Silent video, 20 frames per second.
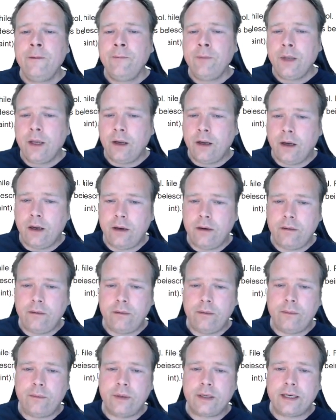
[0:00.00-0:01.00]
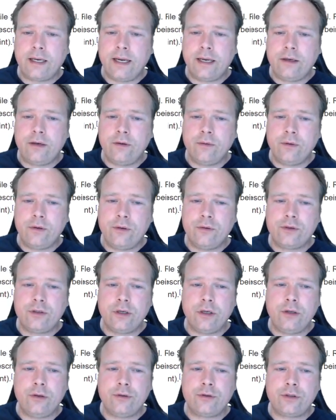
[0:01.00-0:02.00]
With get, you would
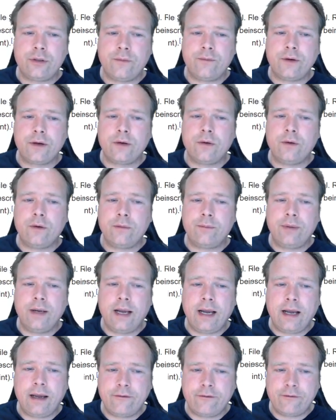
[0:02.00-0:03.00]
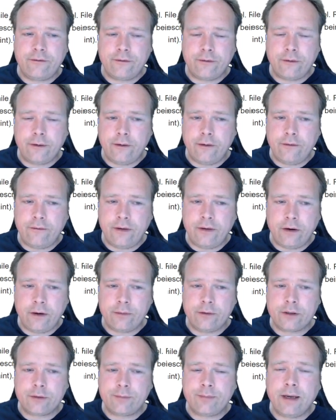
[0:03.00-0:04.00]
usually use something called path
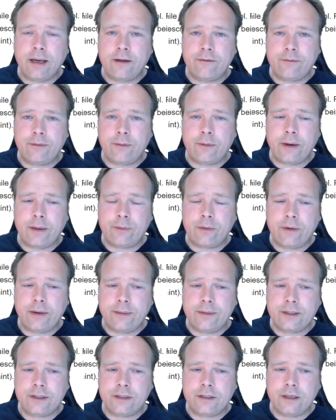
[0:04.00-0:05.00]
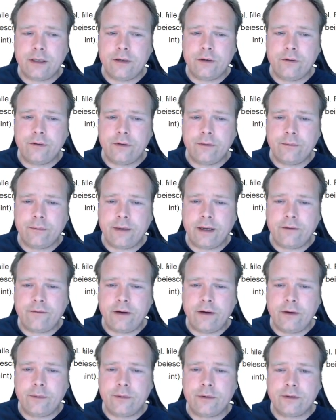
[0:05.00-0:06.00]
variables, path parameters, and path
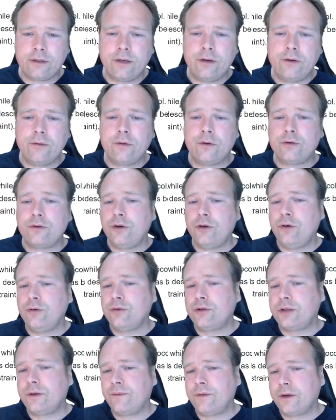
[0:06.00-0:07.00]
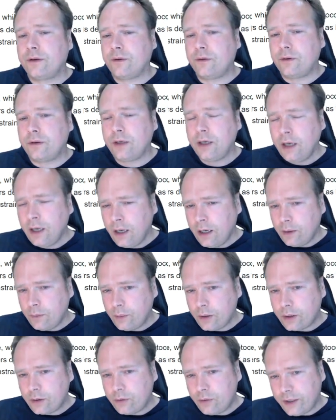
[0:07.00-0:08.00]
variables, and you would also use something called
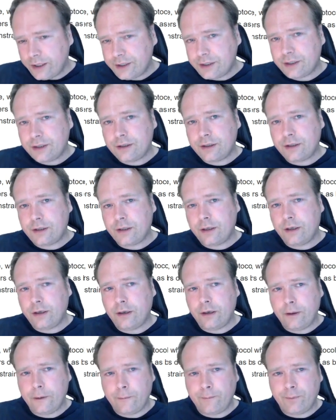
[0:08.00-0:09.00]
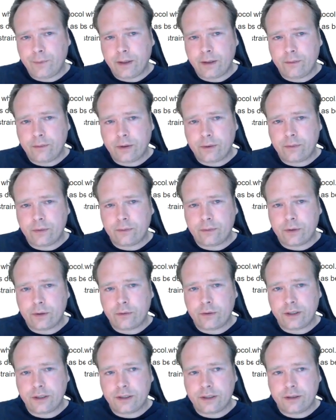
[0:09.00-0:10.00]
request
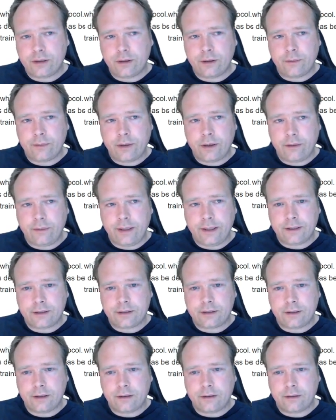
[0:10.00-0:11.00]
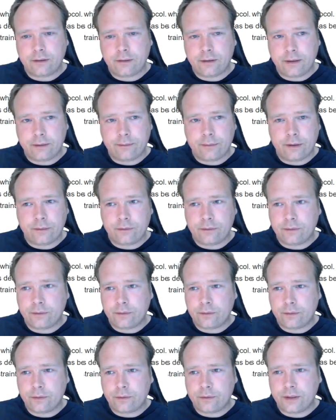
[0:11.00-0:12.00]
parameters,
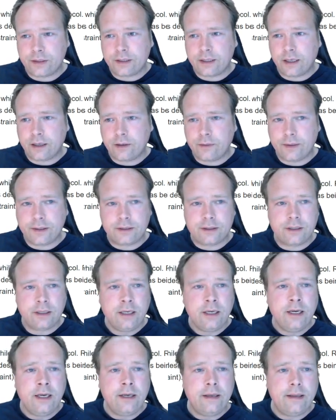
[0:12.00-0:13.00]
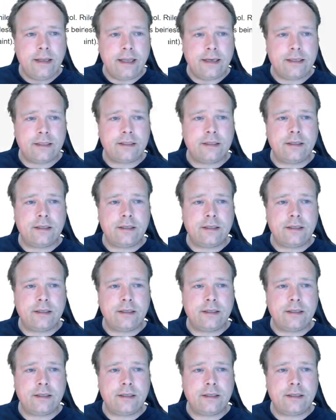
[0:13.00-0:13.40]
request arguments. That is,